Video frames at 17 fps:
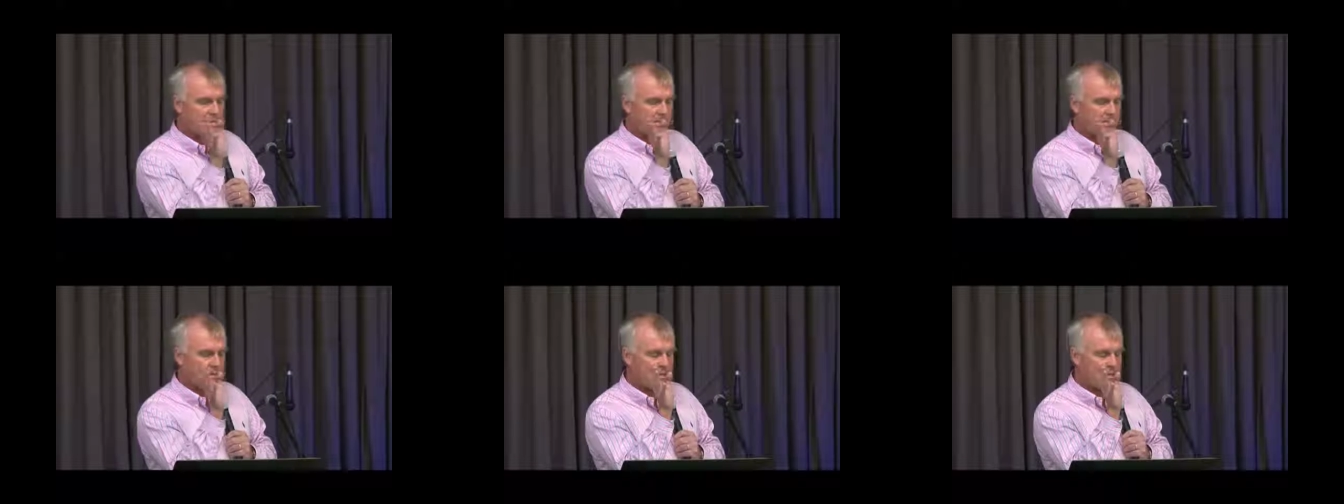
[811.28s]

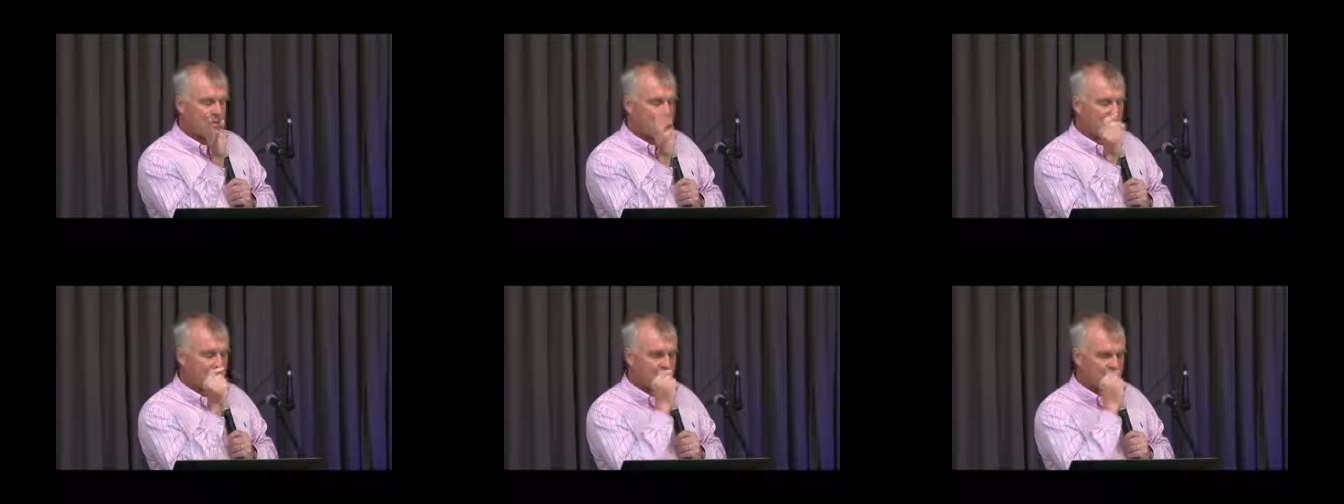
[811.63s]
in
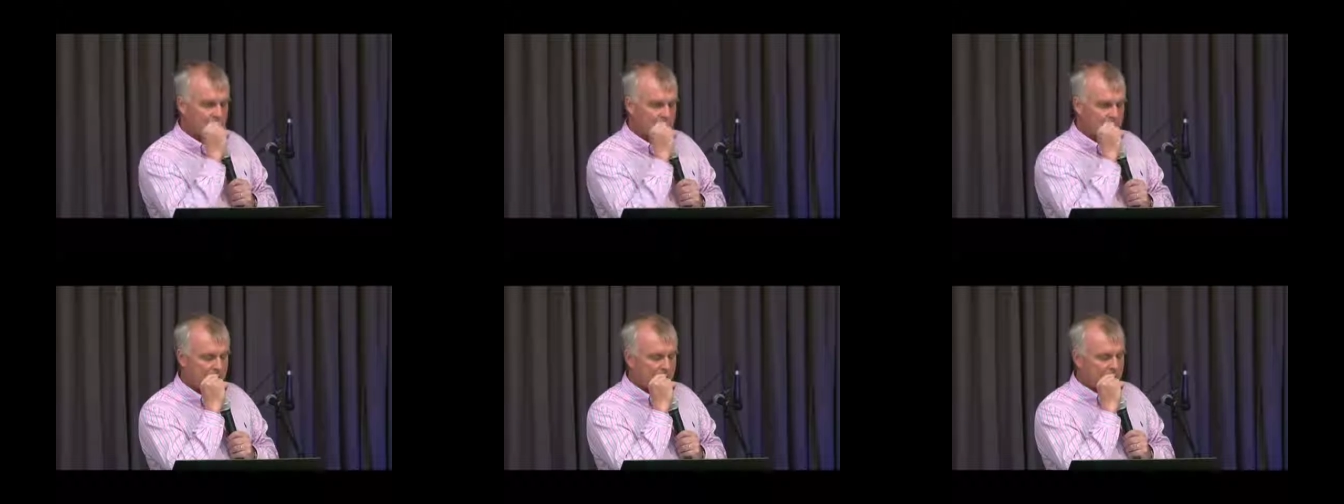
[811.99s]
that
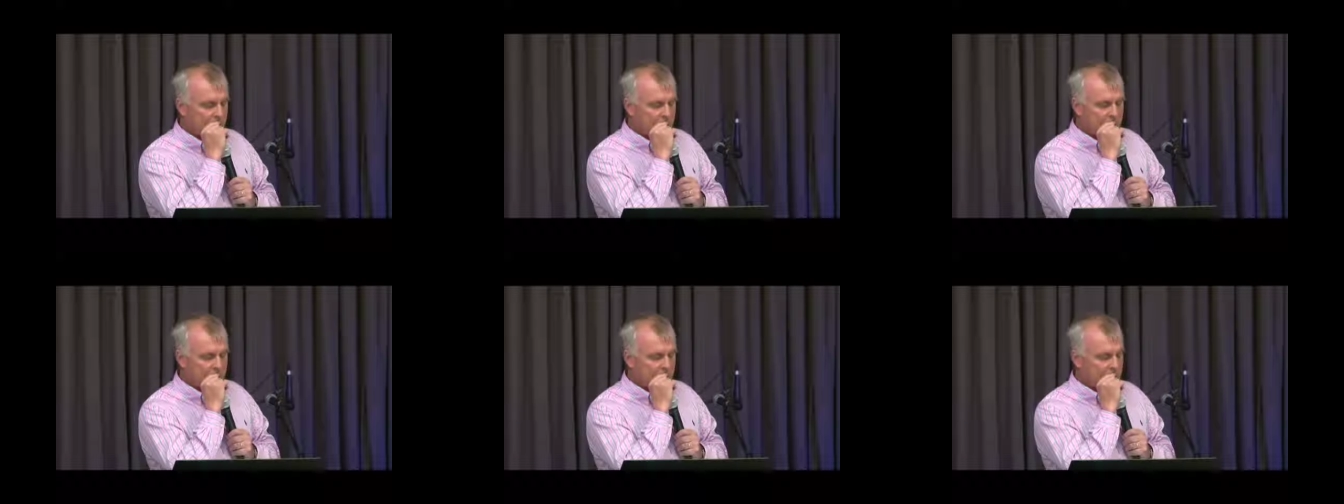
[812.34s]
message.
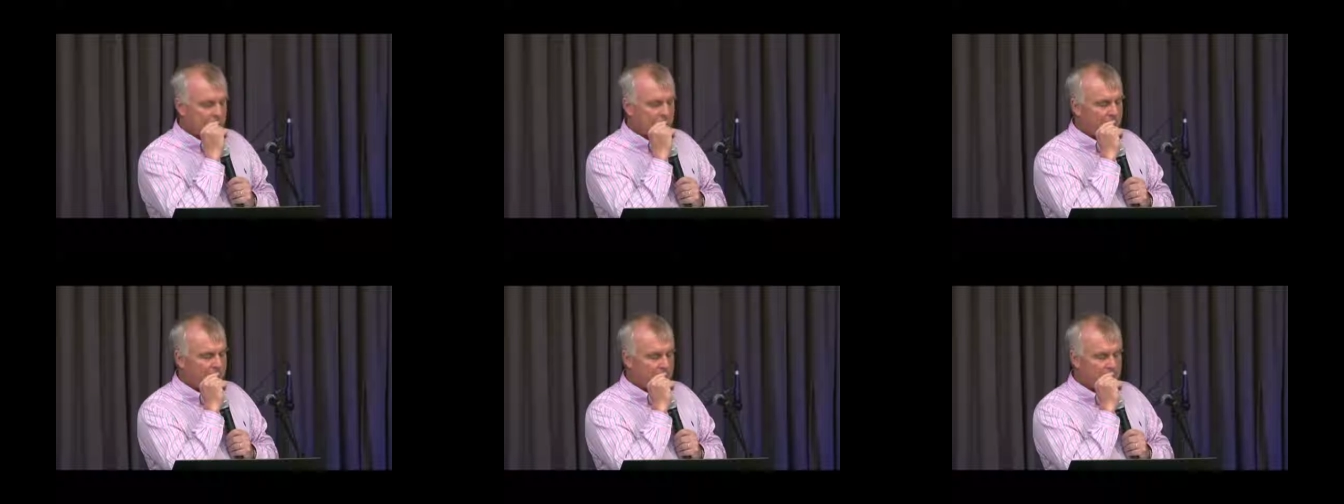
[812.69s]
But
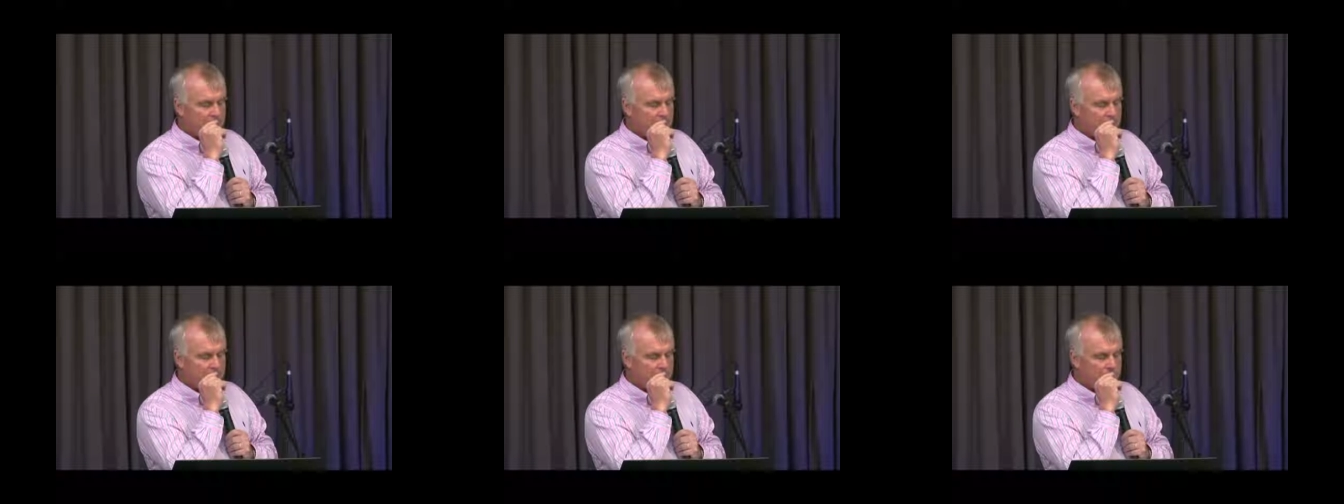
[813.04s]
we had
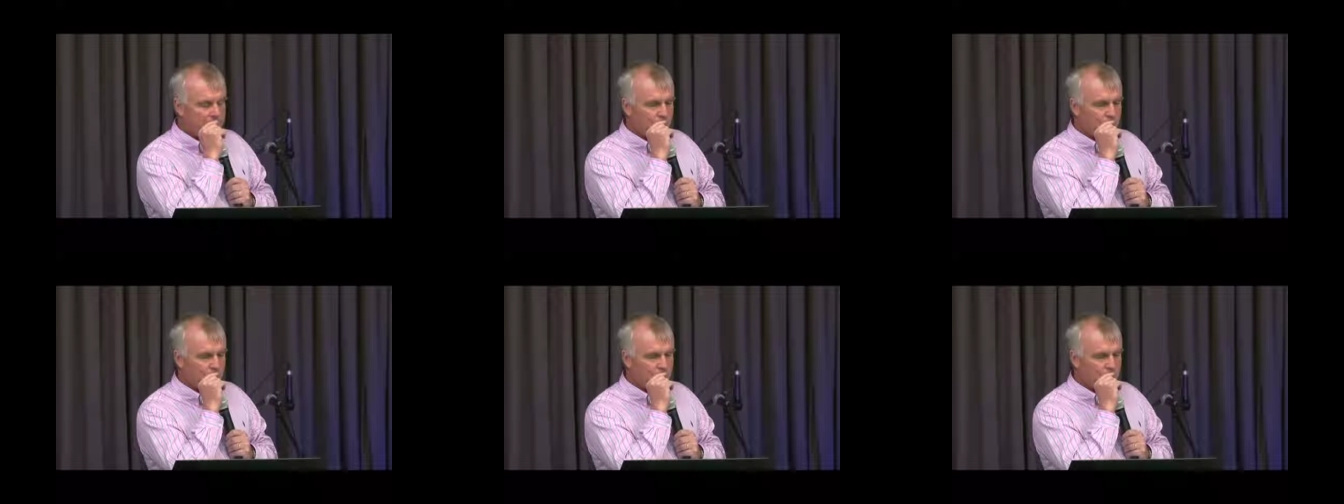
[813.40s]
a,
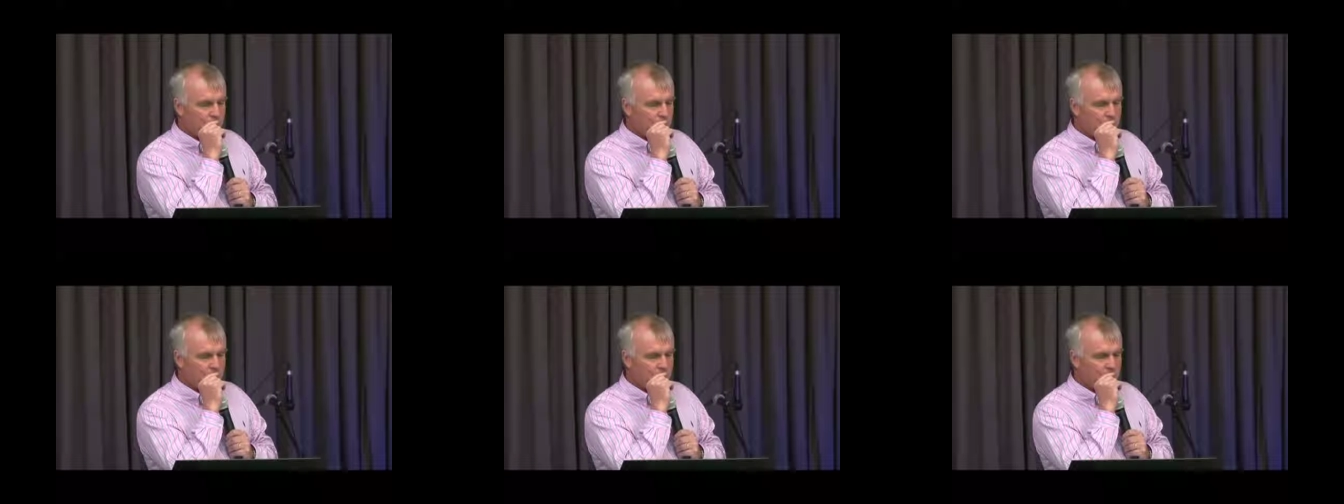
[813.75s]
we had a
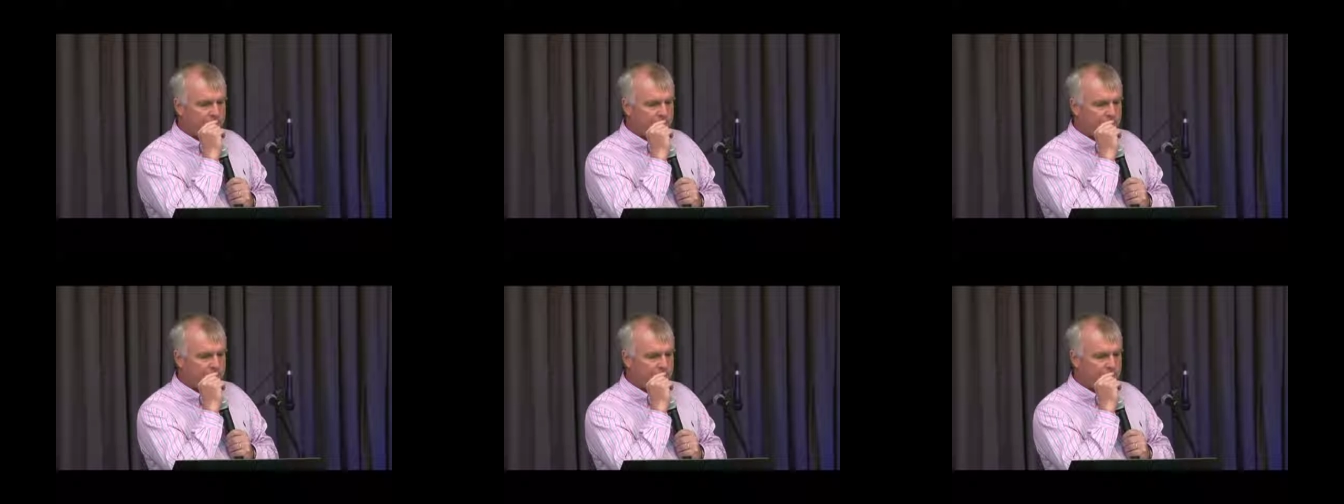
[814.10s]

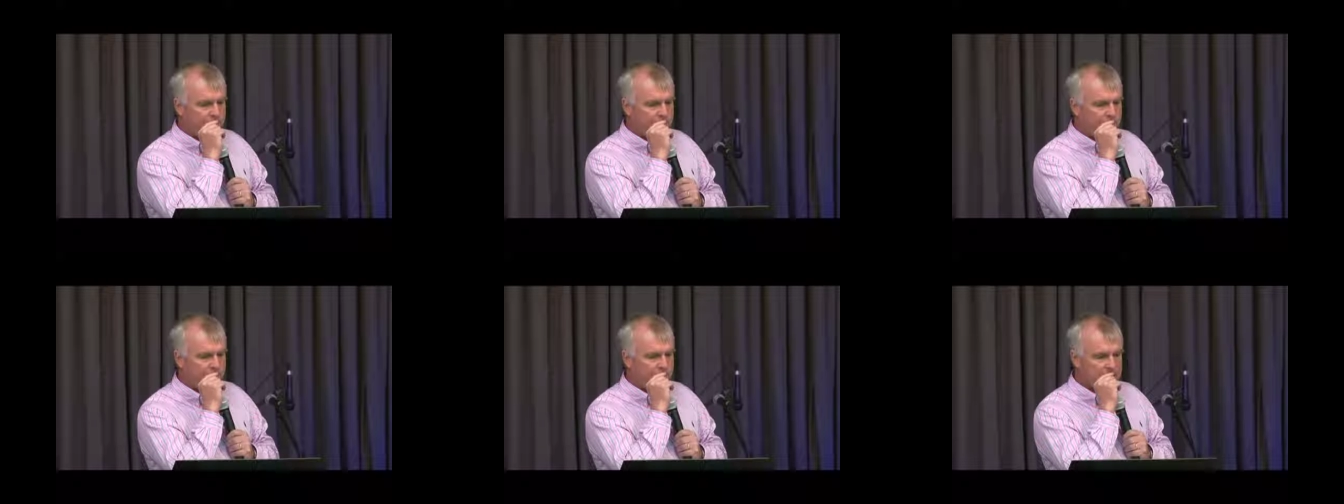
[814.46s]
wonderful
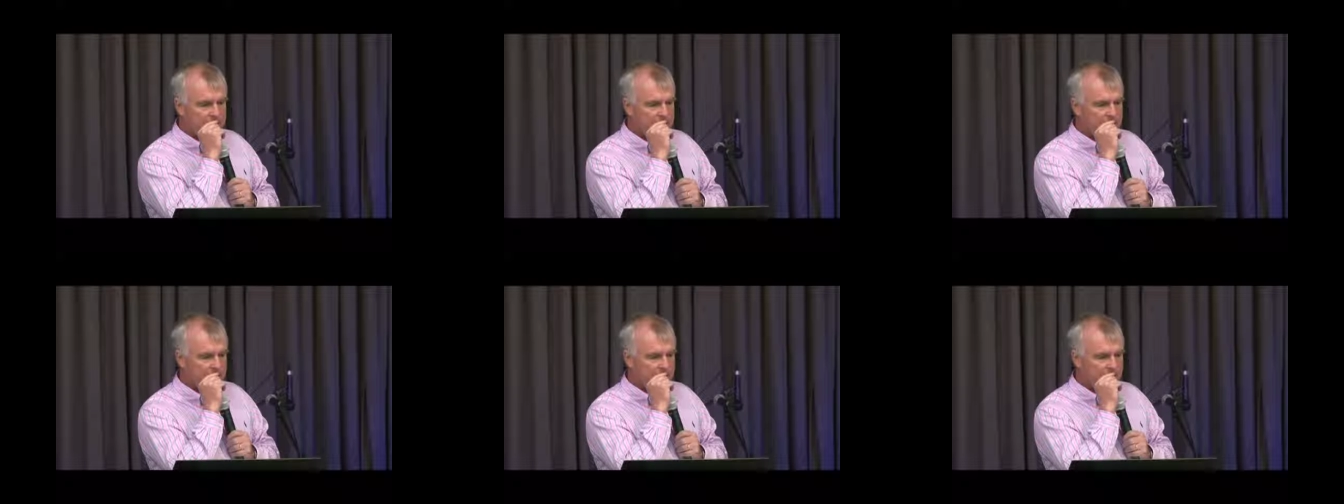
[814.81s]

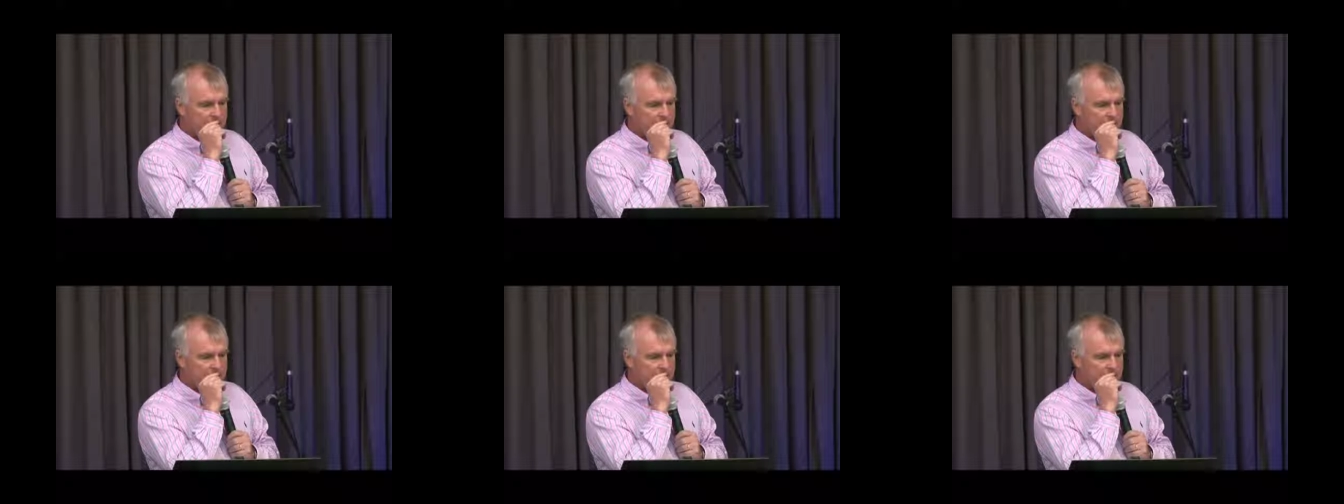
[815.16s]
conversation.